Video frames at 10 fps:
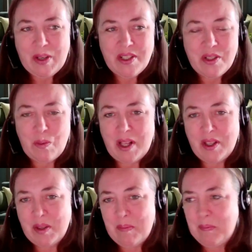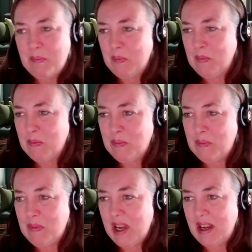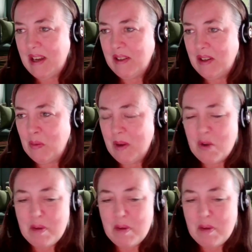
going to welcome one